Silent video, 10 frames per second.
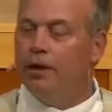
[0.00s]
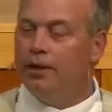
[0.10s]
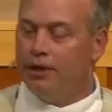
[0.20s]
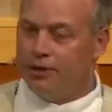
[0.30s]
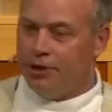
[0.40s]

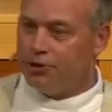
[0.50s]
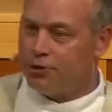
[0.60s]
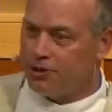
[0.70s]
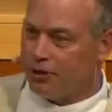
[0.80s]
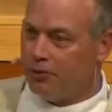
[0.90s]
Then the teacher
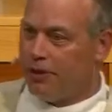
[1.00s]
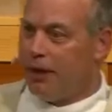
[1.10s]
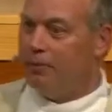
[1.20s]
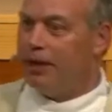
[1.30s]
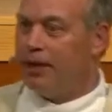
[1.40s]
said, Well,
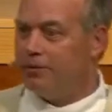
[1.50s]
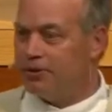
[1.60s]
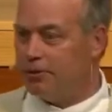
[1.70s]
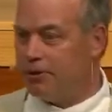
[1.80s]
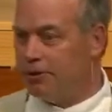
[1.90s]
that might have
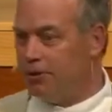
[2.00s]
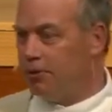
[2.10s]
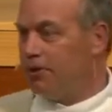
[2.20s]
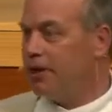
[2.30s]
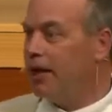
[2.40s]
something to do
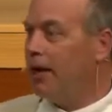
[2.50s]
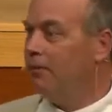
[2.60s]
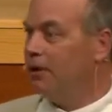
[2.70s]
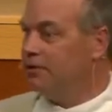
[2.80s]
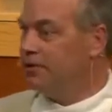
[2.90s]
with the
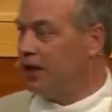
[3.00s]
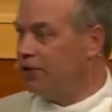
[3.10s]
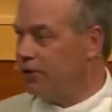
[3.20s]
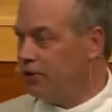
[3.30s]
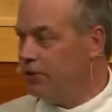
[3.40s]
comment
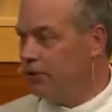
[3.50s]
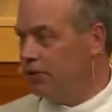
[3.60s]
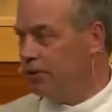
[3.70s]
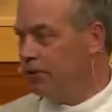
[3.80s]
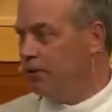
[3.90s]
section.
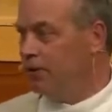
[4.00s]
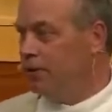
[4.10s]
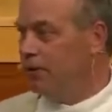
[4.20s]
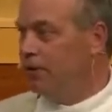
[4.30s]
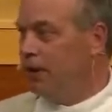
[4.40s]

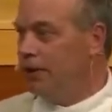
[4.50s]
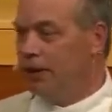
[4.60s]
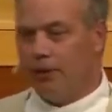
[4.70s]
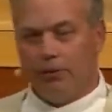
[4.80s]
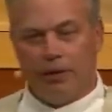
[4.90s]
And
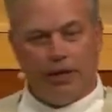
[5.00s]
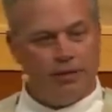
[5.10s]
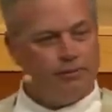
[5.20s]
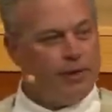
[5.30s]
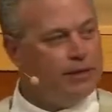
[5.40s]
then I
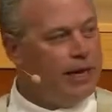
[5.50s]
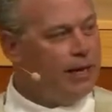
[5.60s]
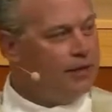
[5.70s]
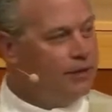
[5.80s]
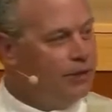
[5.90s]
realized my
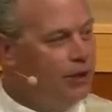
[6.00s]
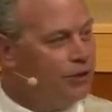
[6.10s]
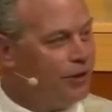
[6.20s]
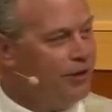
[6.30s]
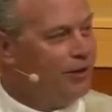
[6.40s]
dad and the
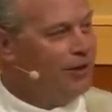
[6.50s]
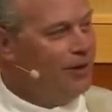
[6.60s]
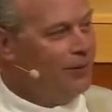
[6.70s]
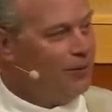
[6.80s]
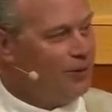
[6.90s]
teacher
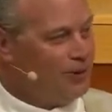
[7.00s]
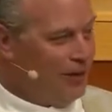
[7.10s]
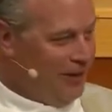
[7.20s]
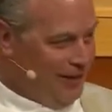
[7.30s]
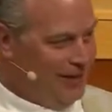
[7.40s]
were
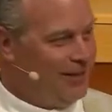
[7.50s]
starting.